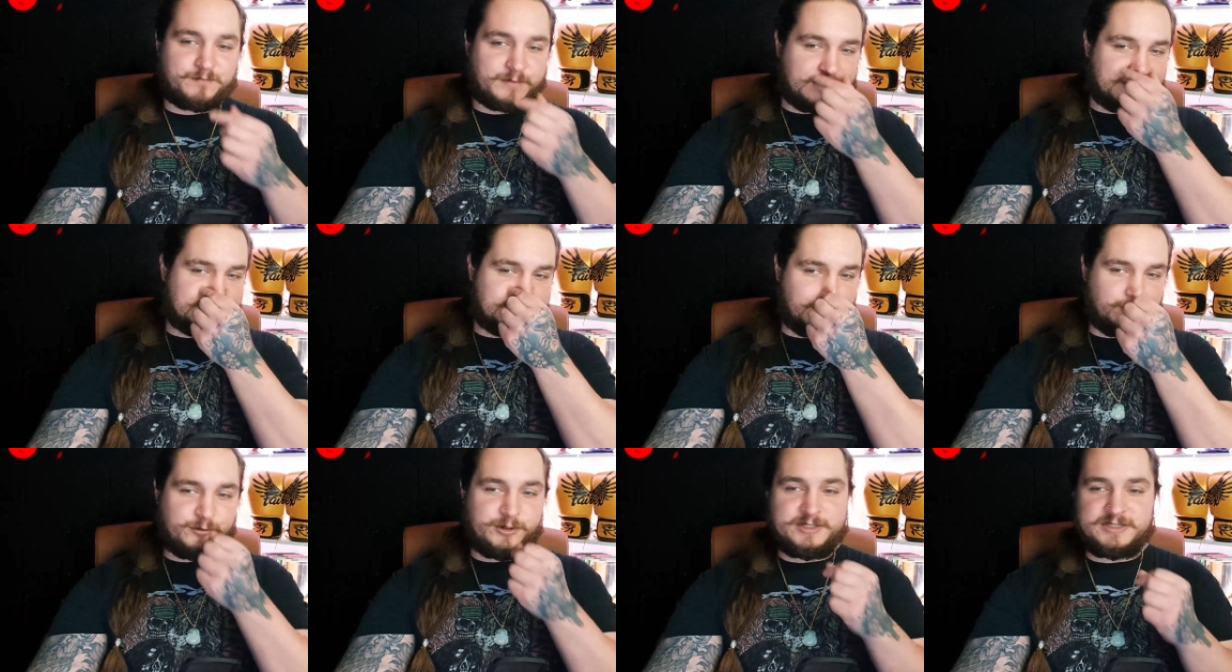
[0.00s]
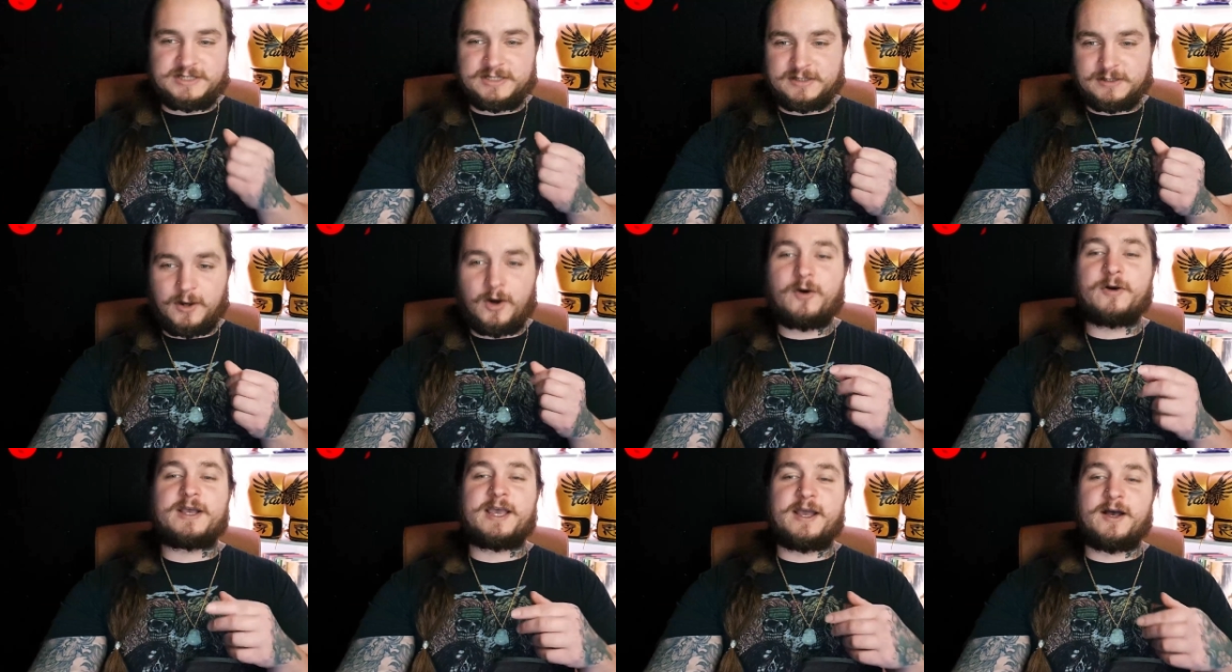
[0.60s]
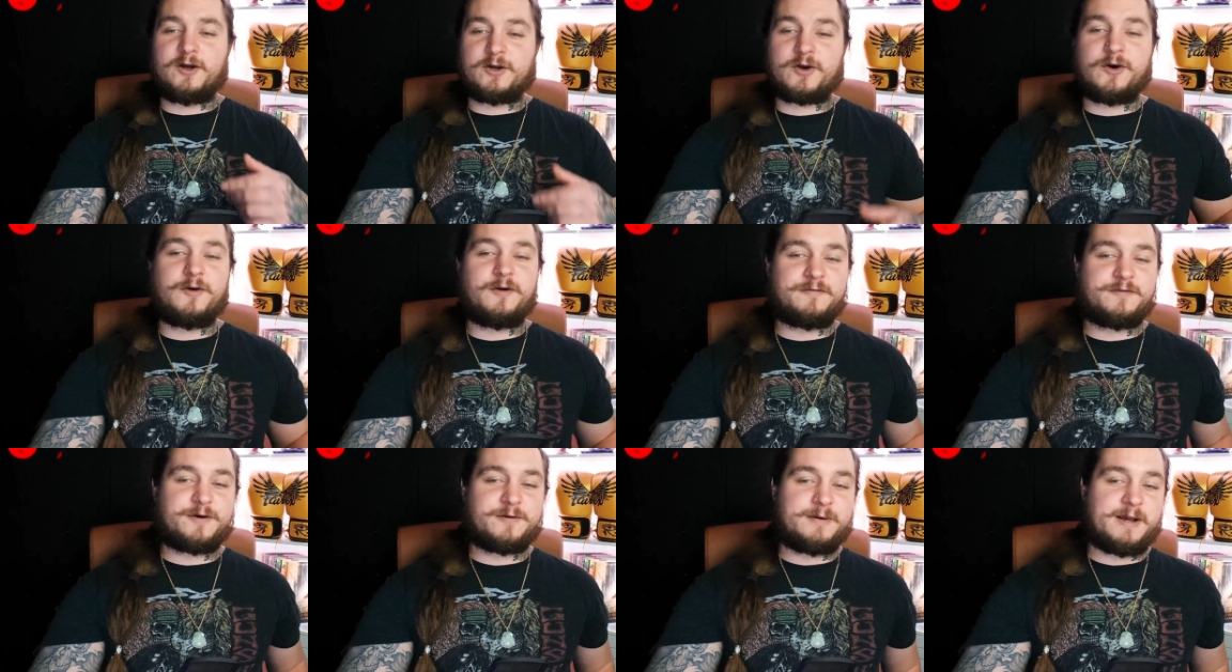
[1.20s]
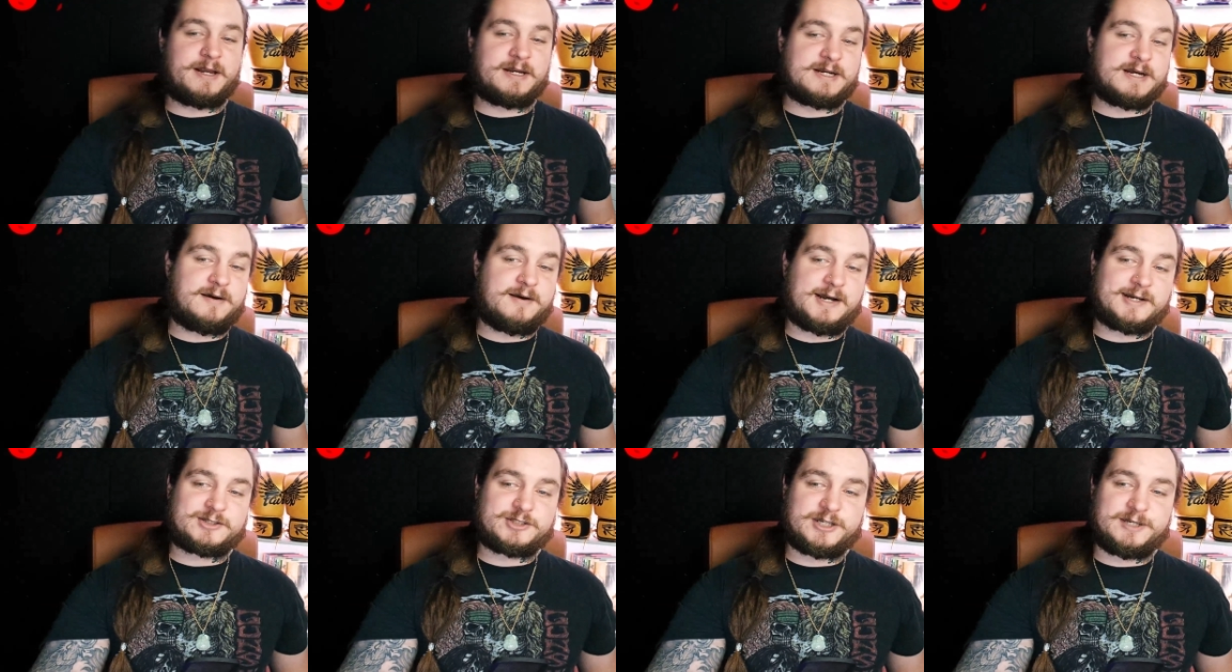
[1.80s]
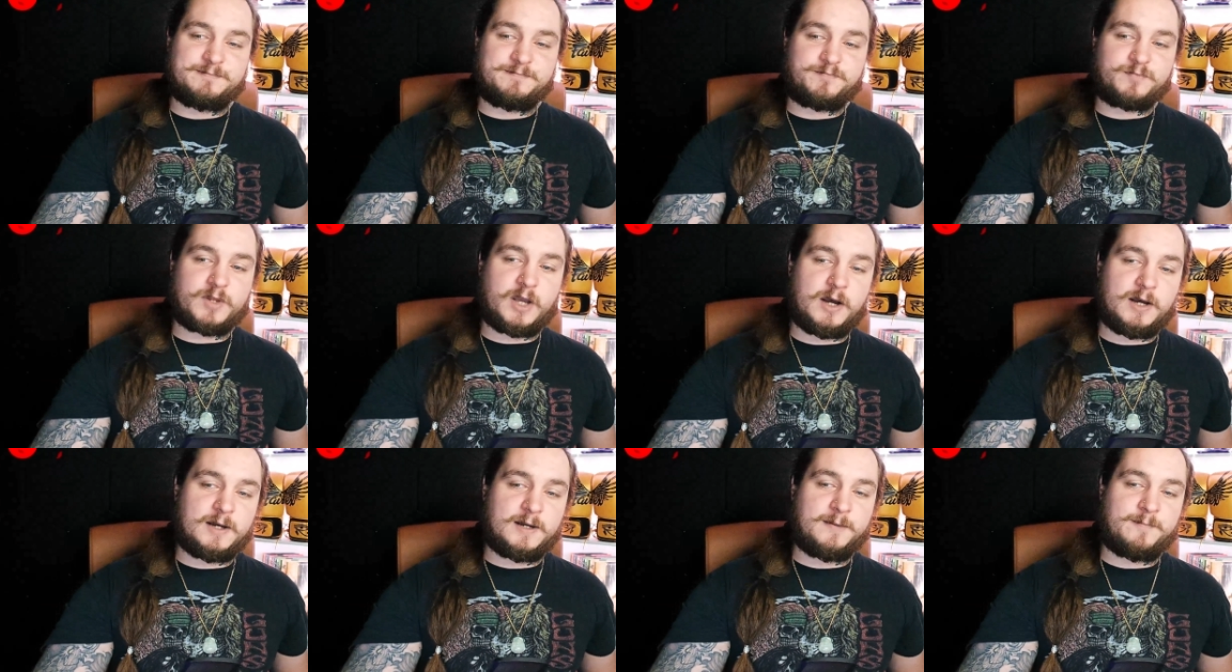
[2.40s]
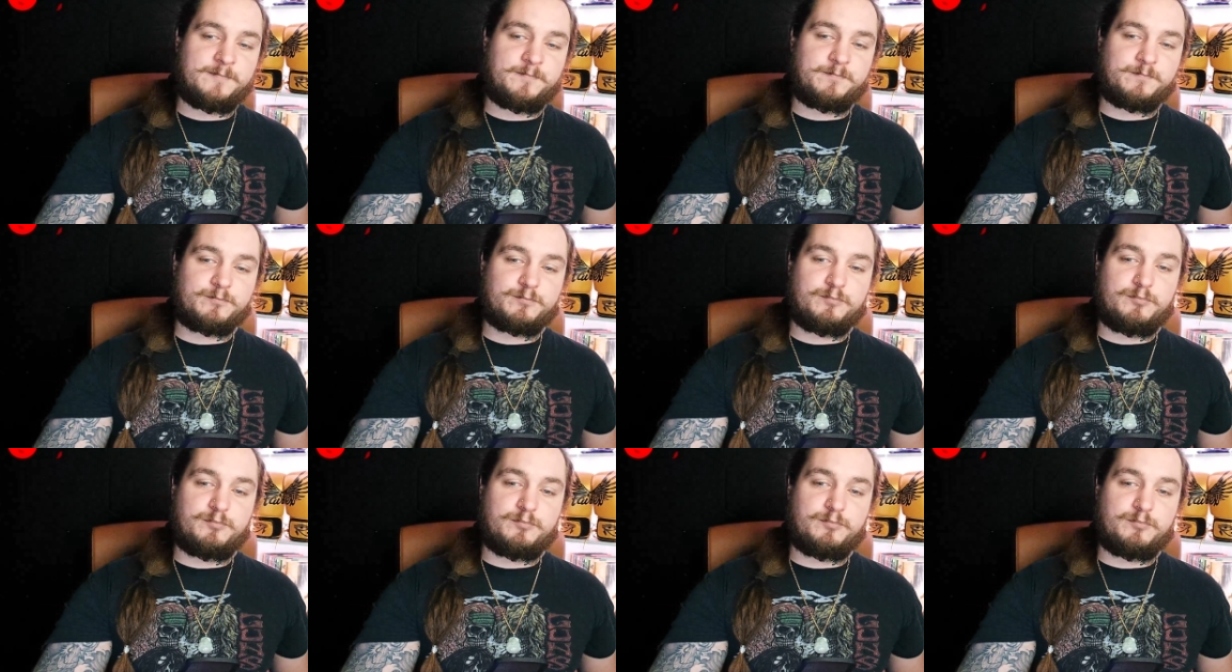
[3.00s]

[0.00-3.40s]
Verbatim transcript: some recent okay i'll go over it right now actually um,